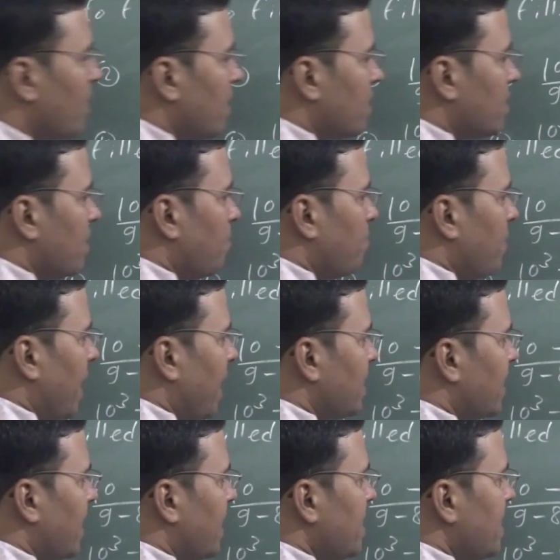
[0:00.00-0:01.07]
the base
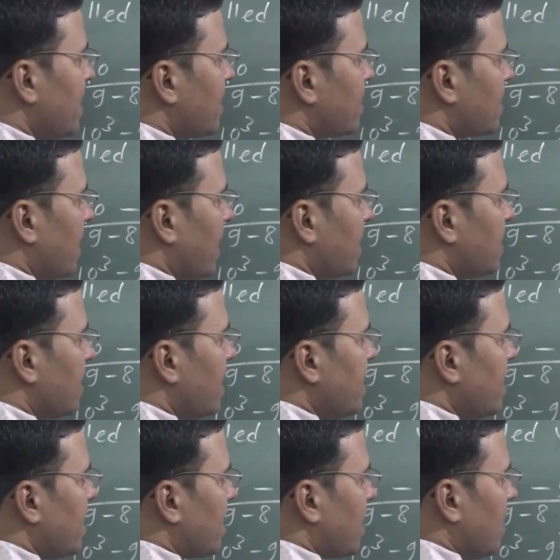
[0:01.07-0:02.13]
radius is
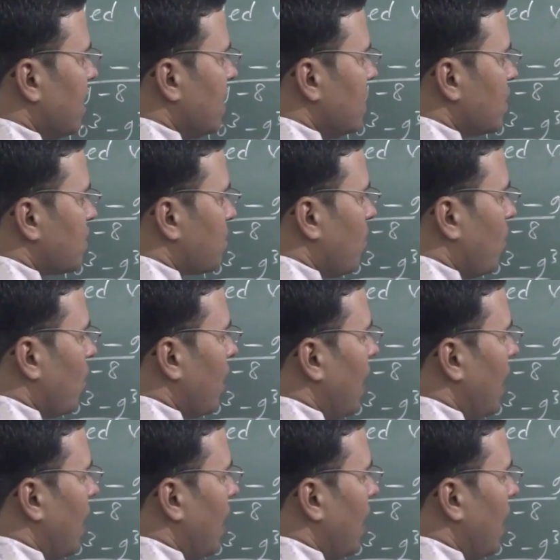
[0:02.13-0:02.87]
here small